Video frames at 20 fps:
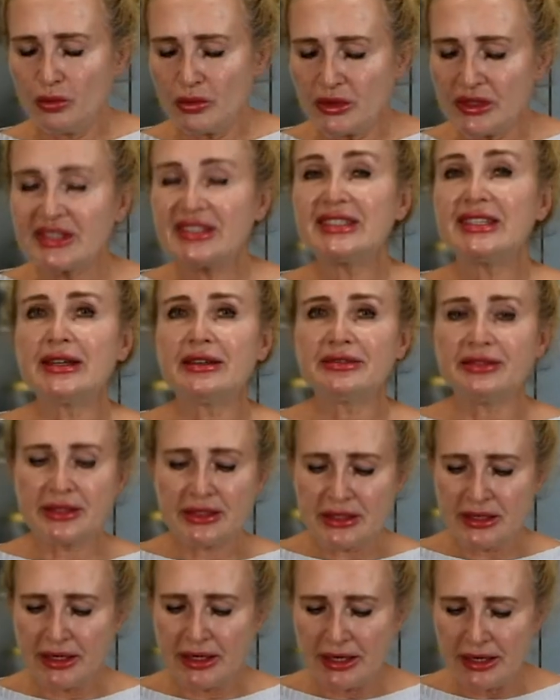
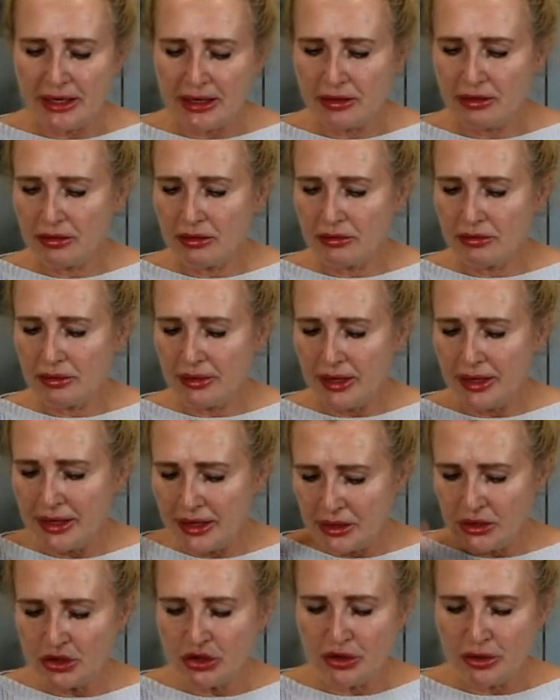sift
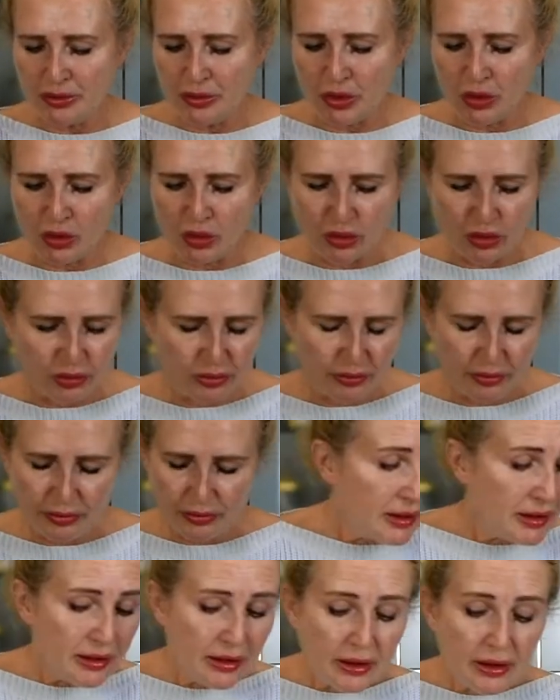into the bowl
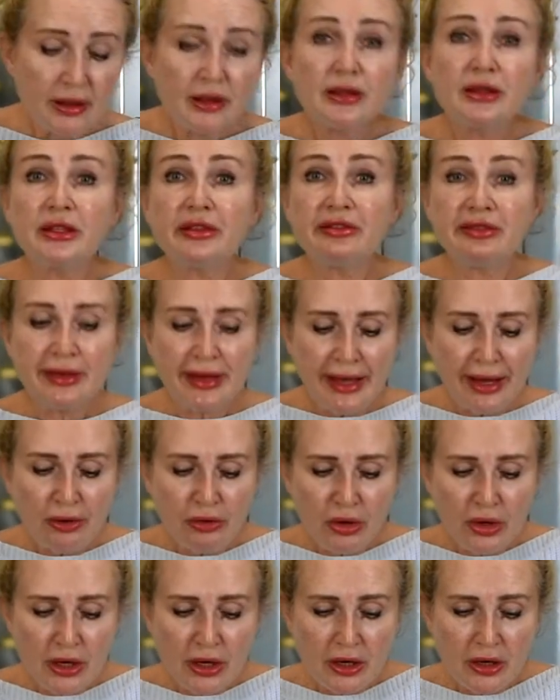the
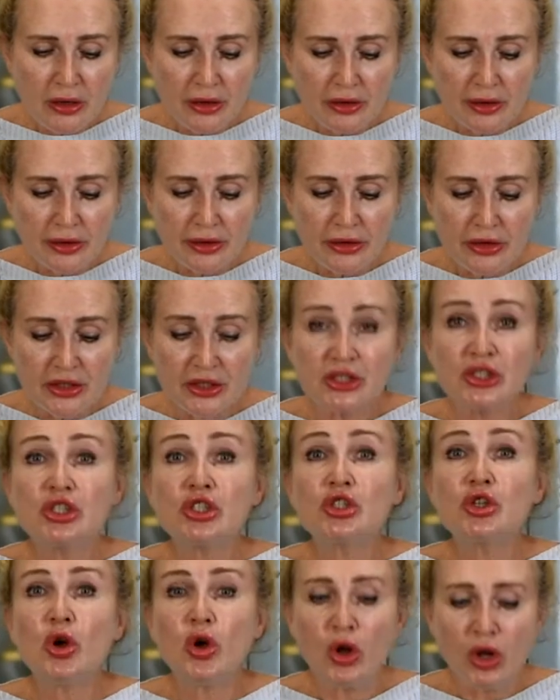flour, the
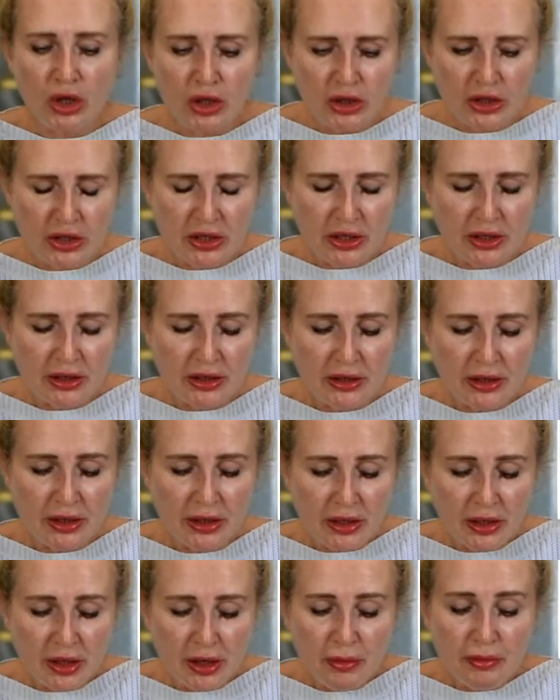salt,
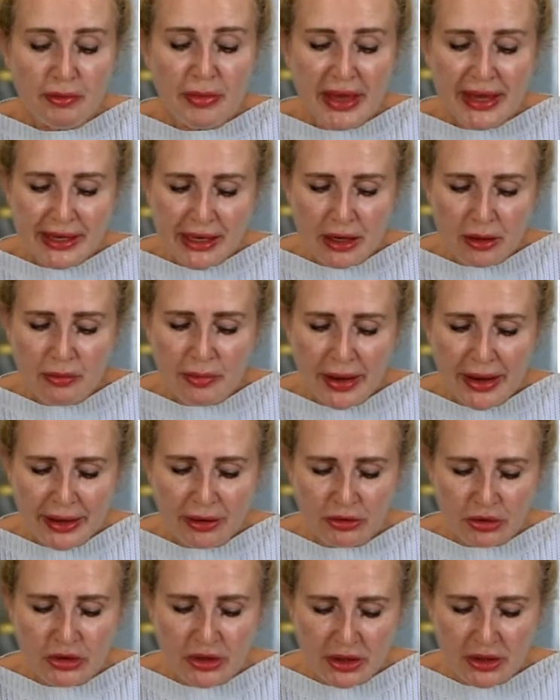baking
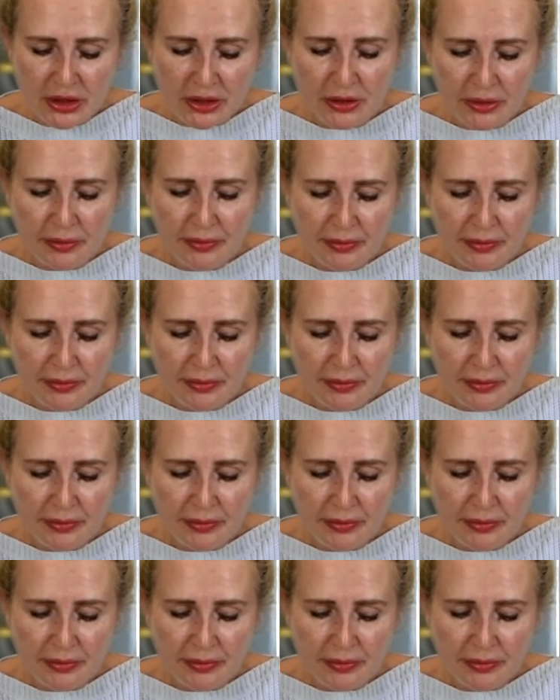powder